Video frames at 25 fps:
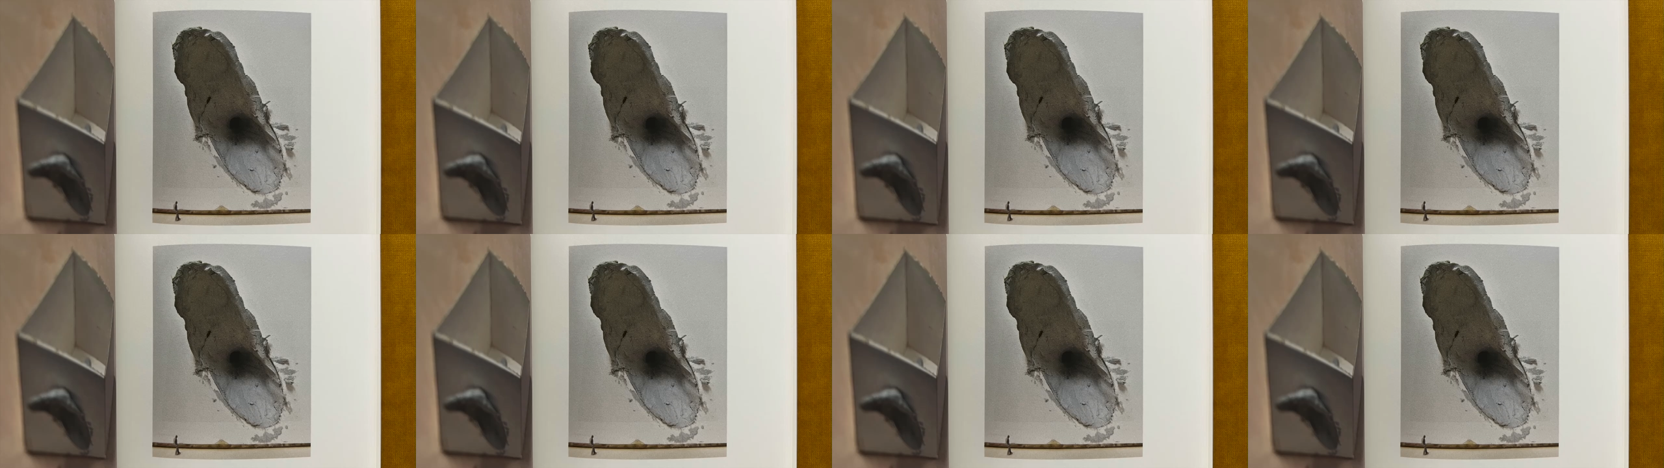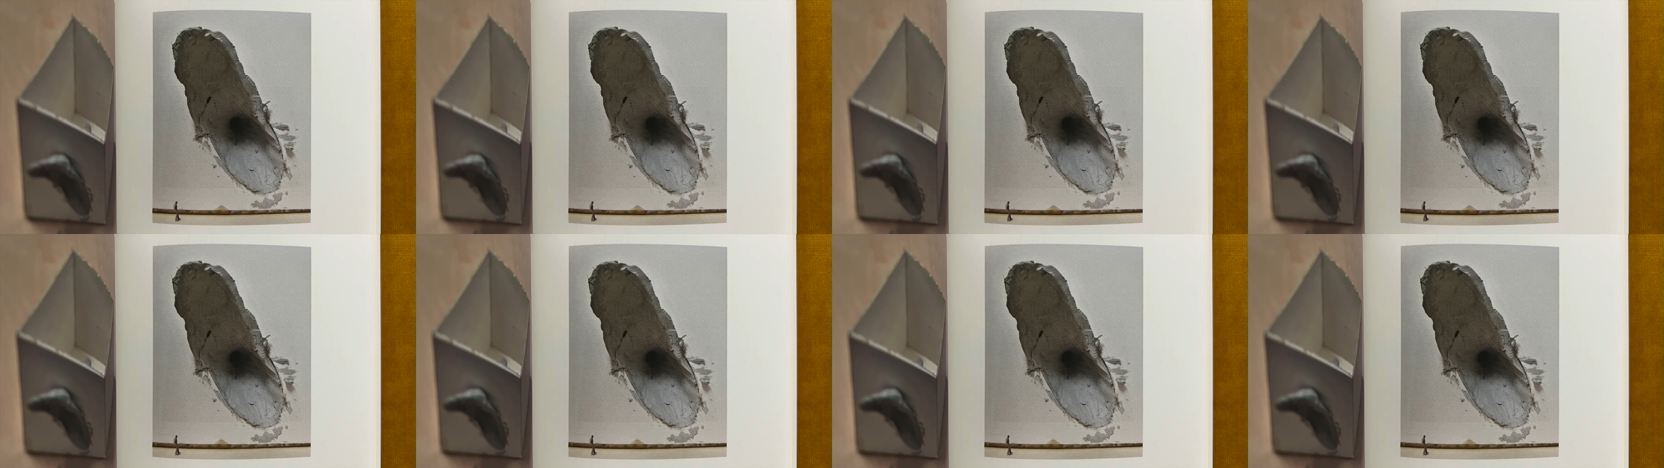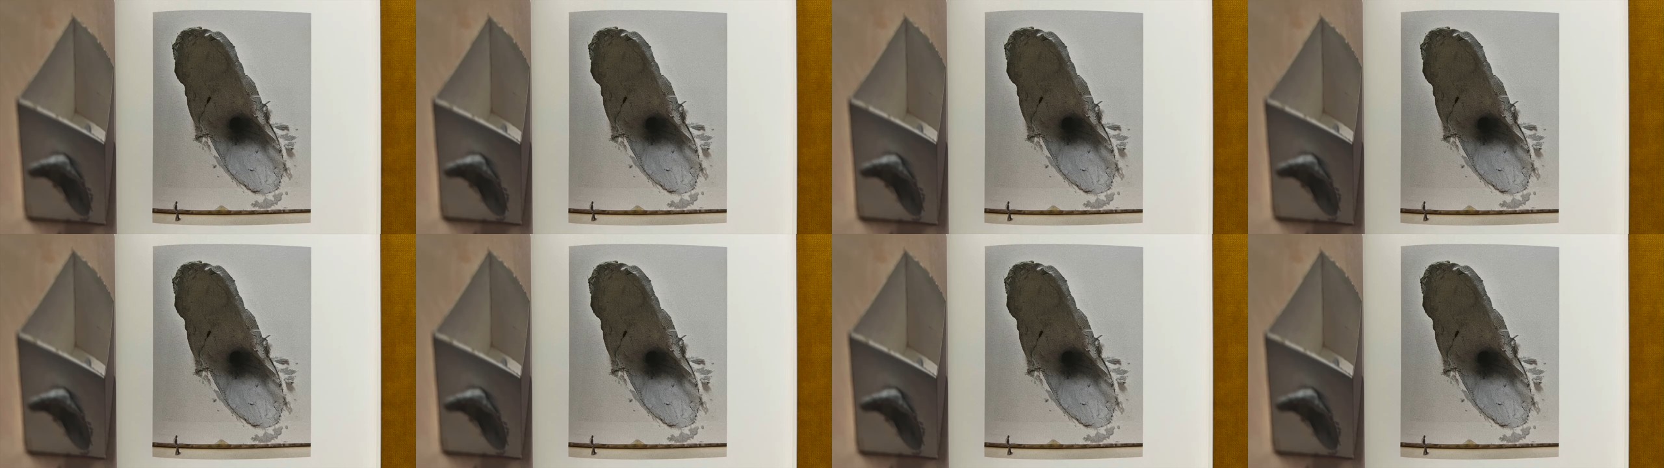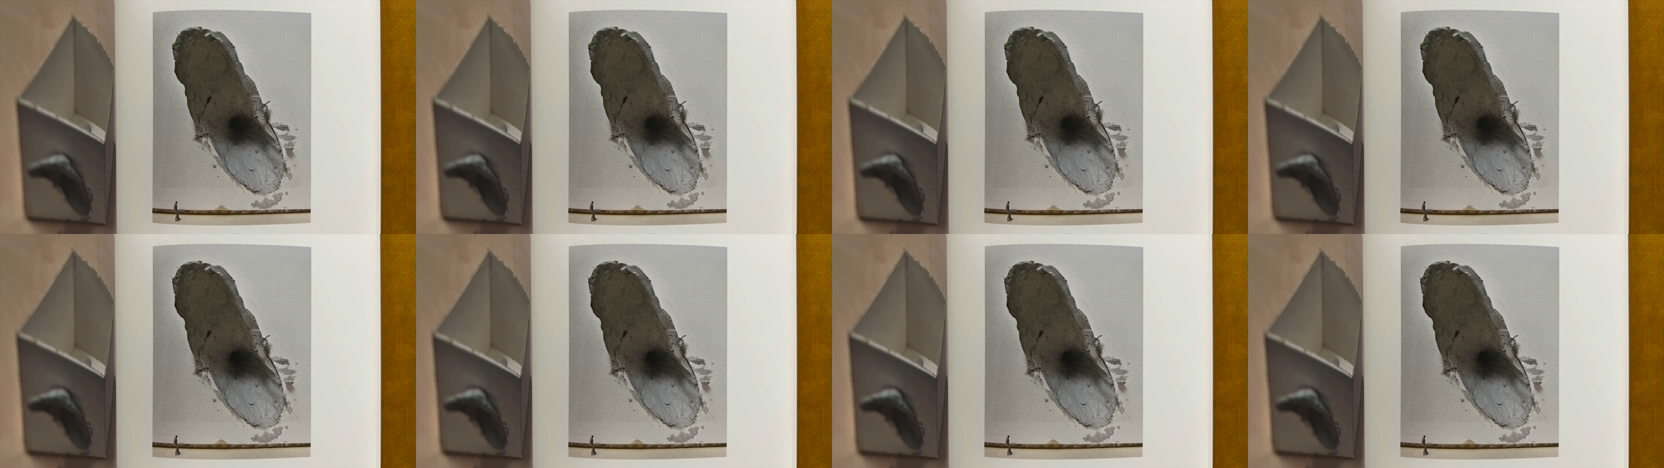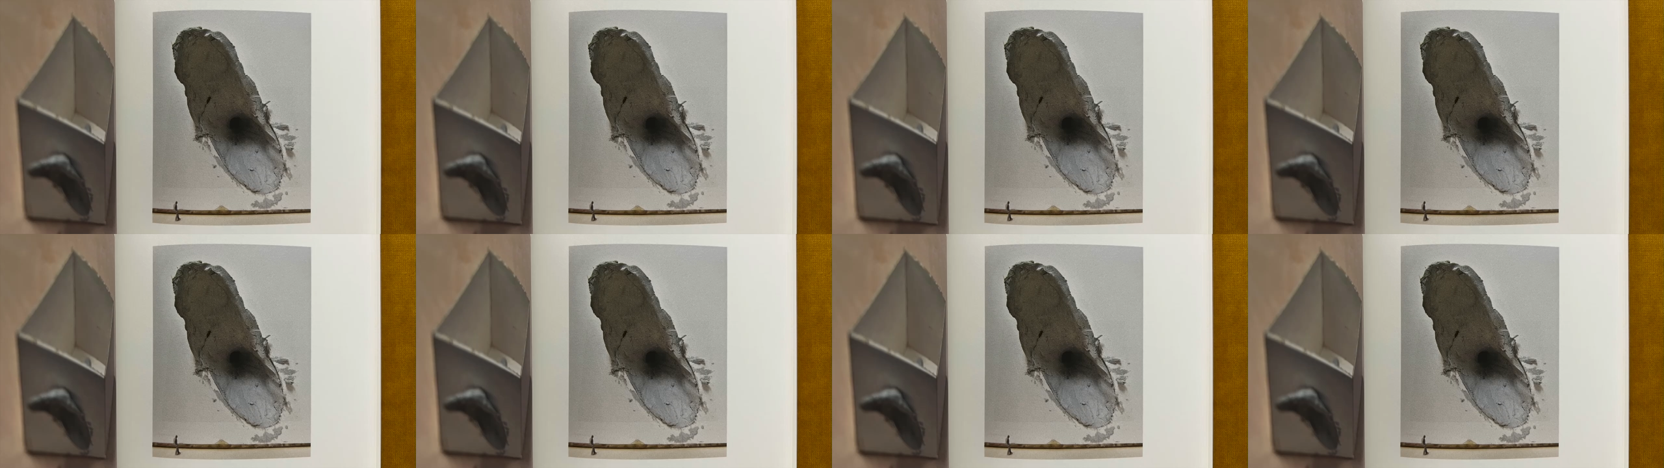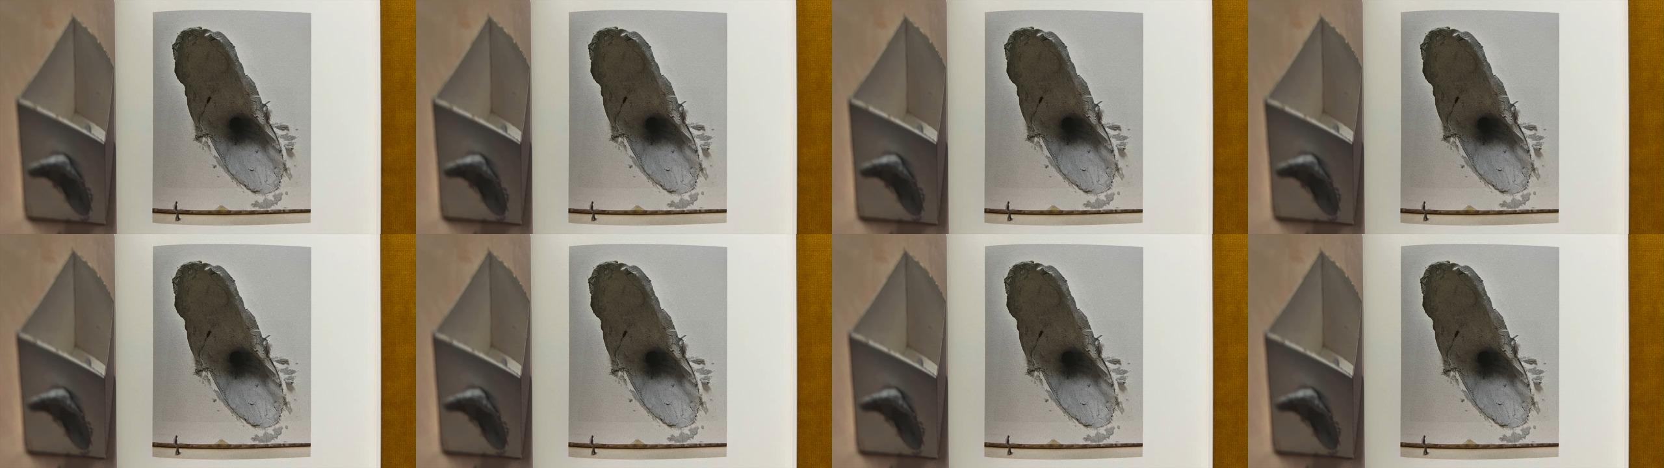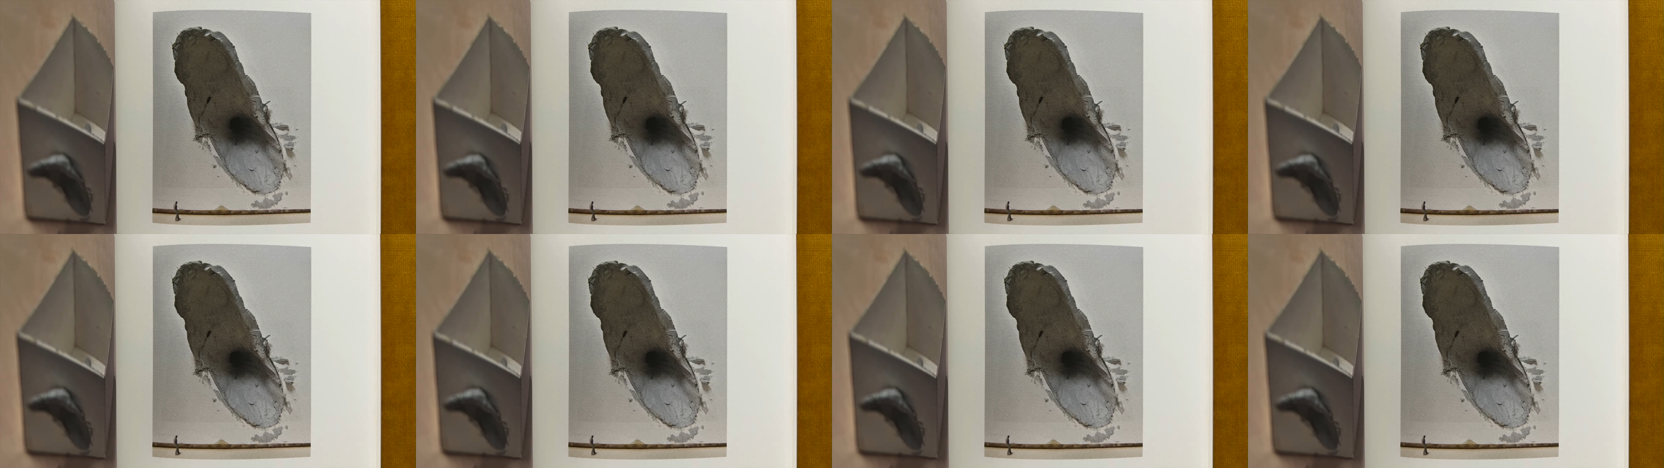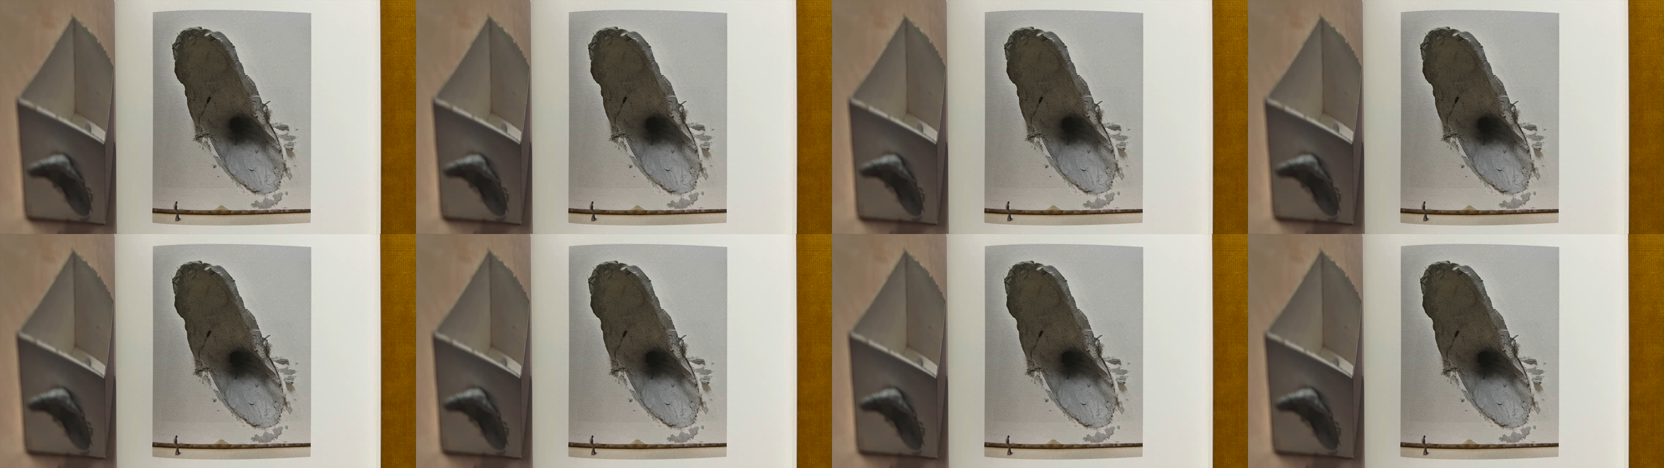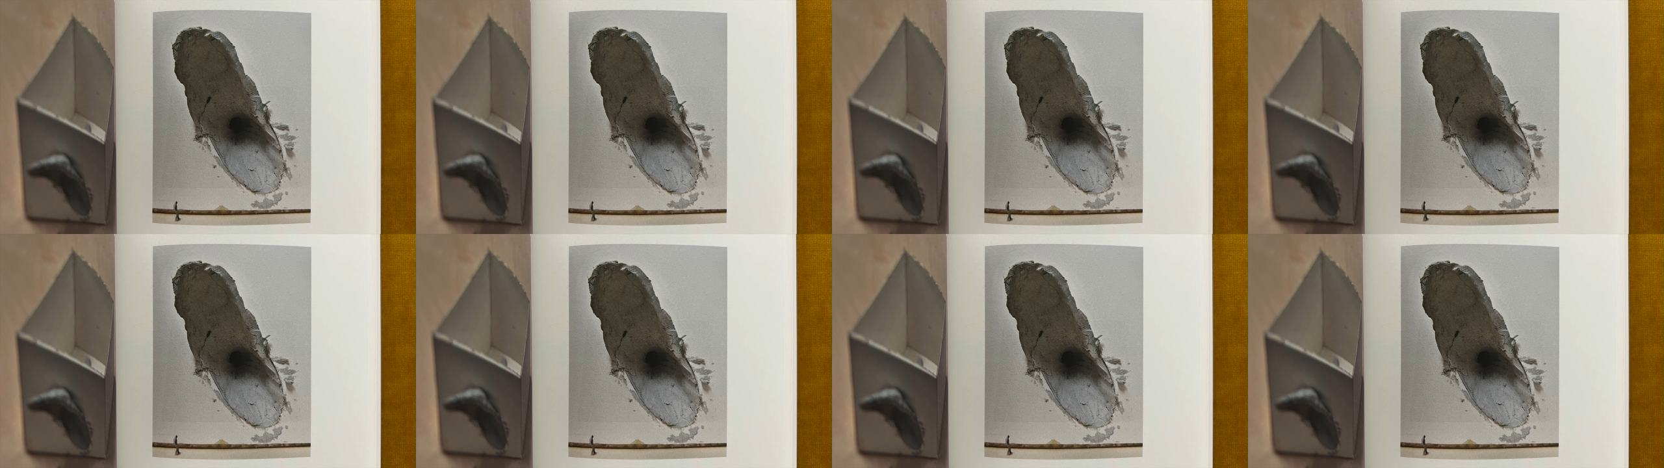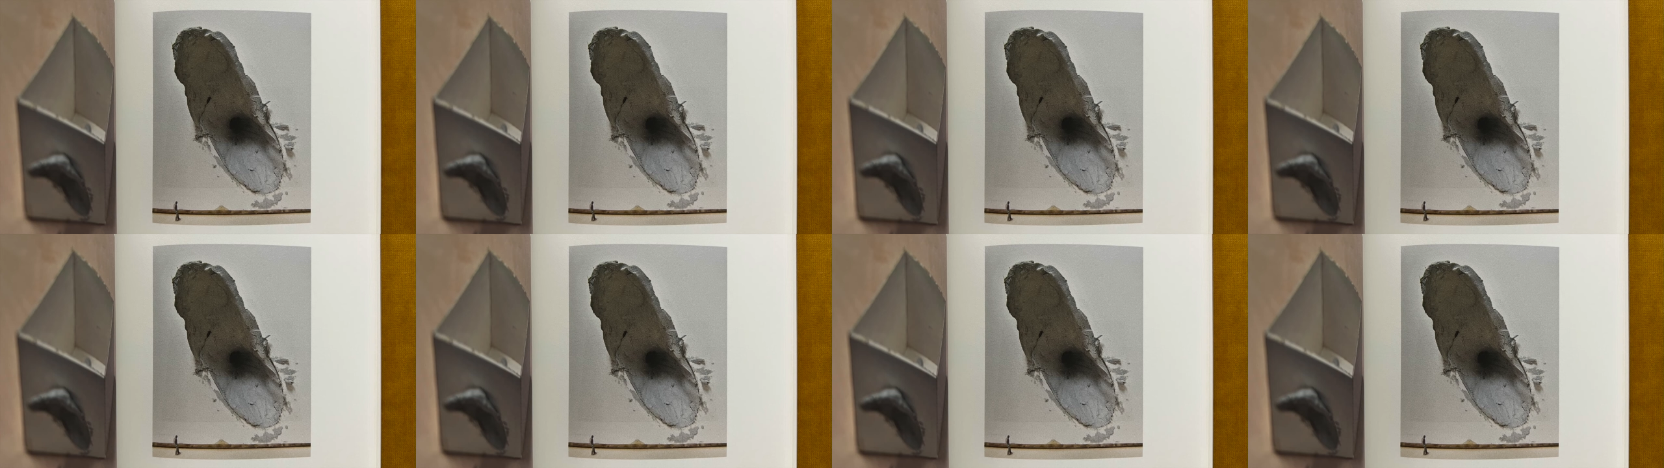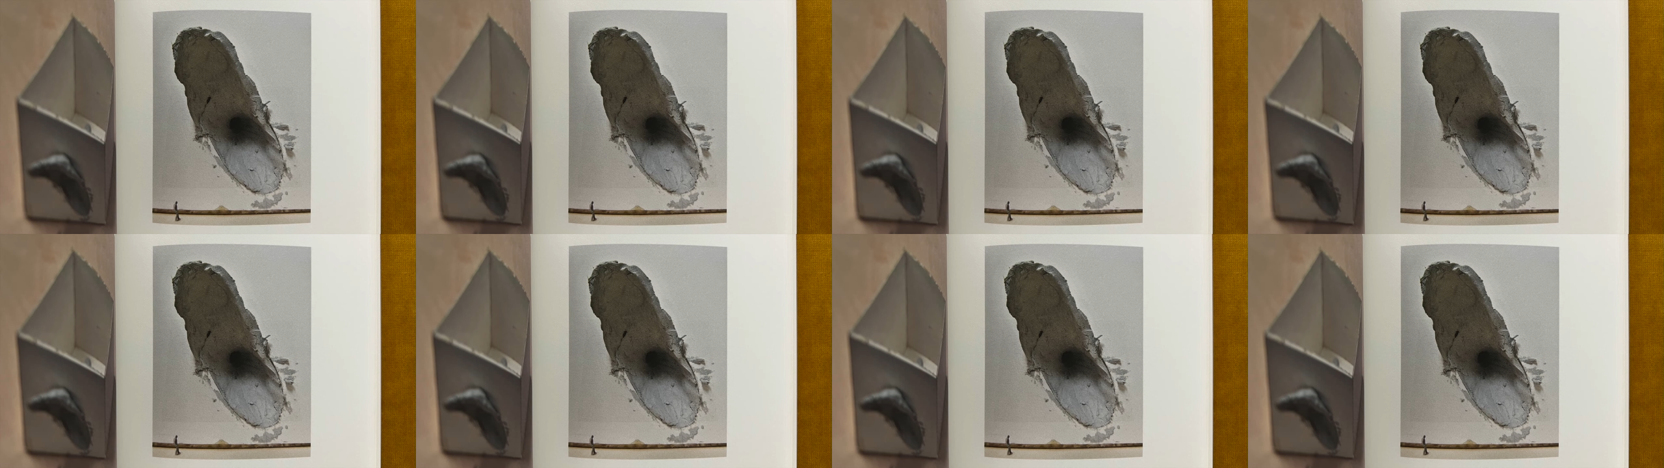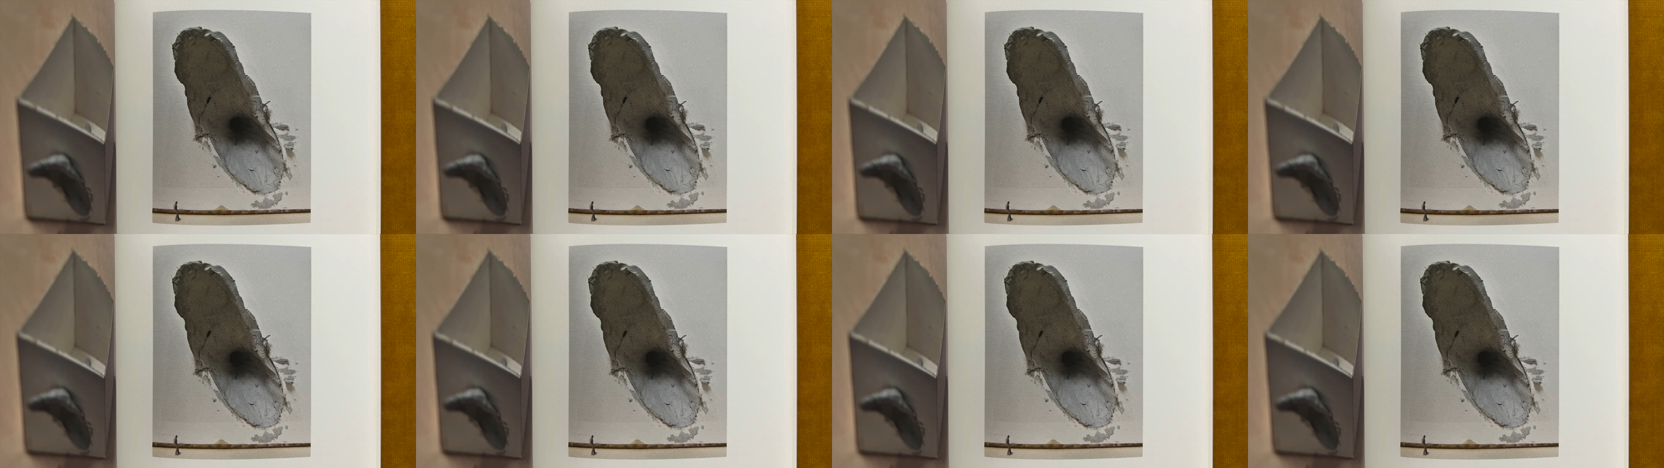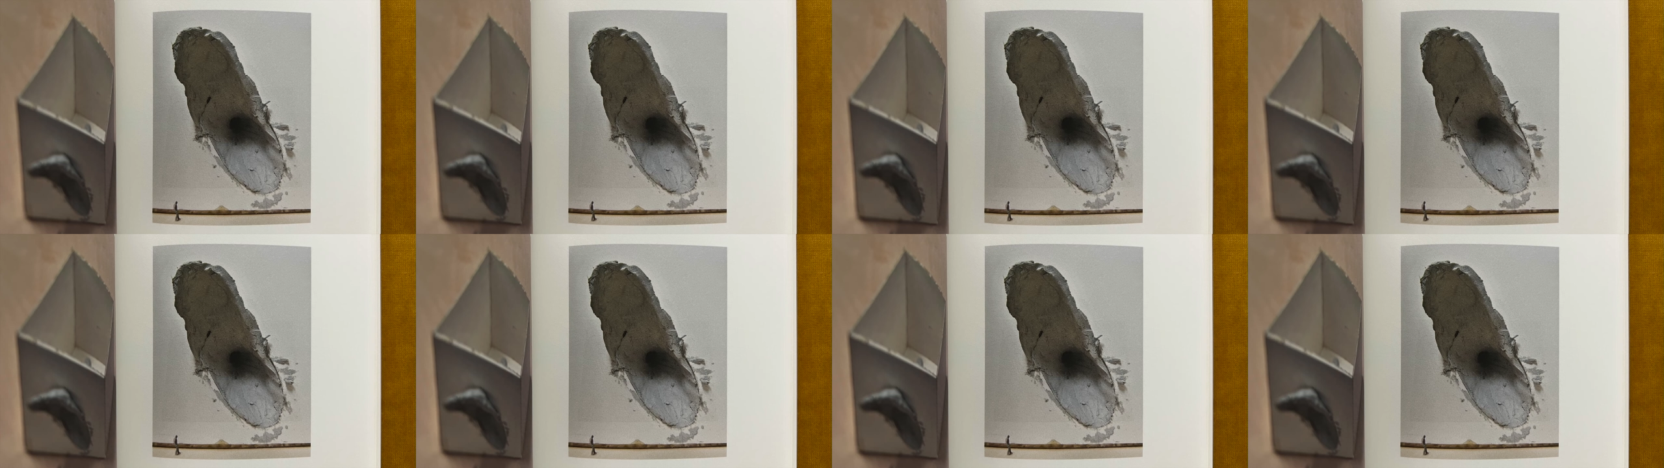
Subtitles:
Nobody's mouth can be seen.